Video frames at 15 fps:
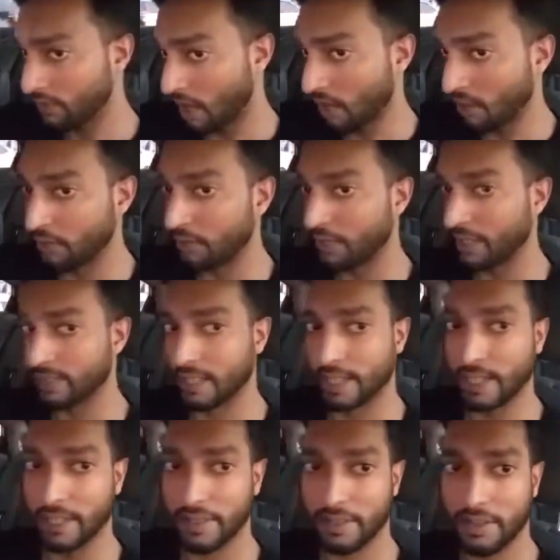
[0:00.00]
other things
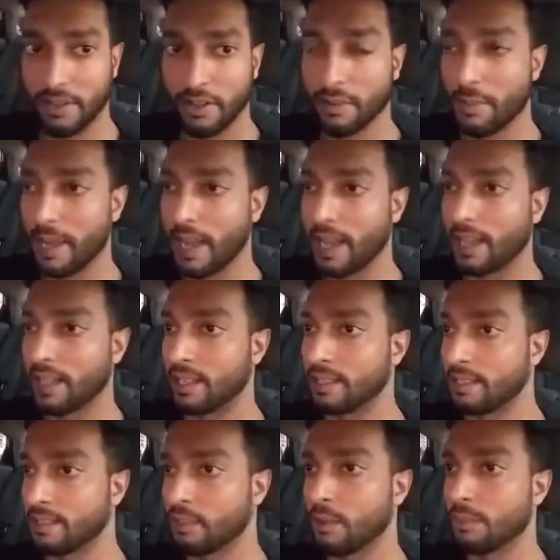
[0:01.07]
like Ethereum
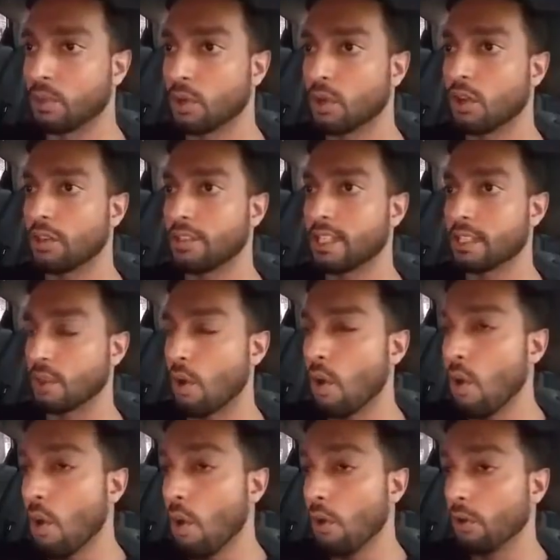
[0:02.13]
as cryptocurrency as a
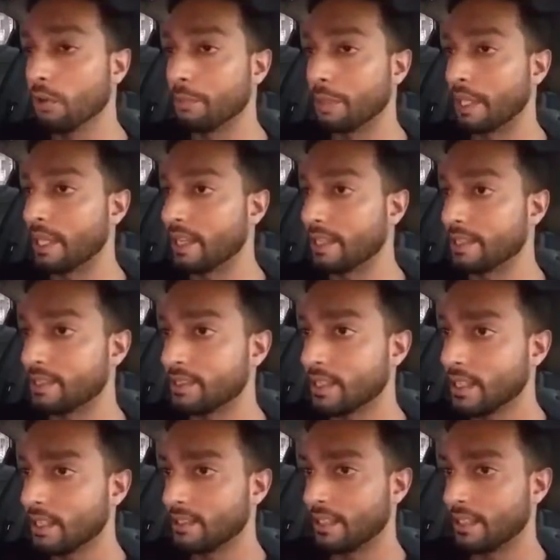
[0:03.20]
whole begins